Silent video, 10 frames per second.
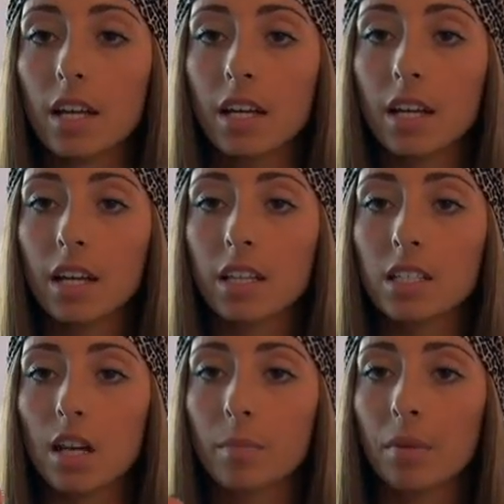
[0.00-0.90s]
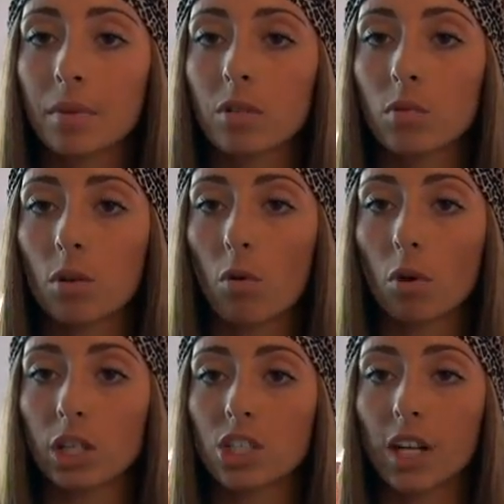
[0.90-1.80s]
and it's coming up a little more
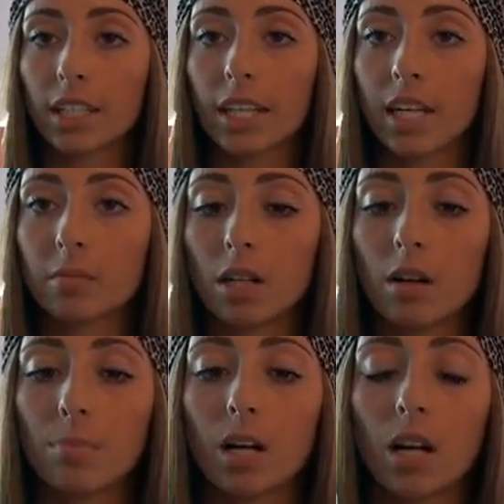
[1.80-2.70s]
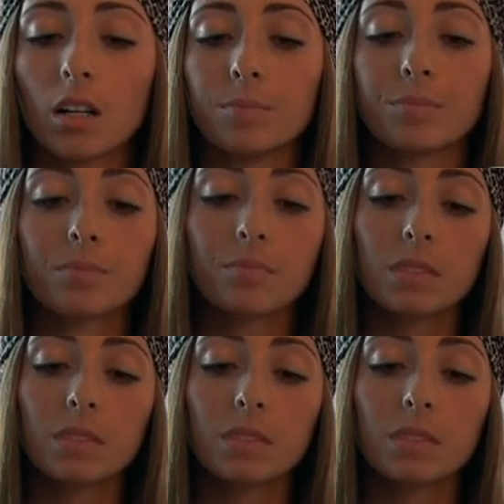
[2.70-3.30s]
orange on camera but um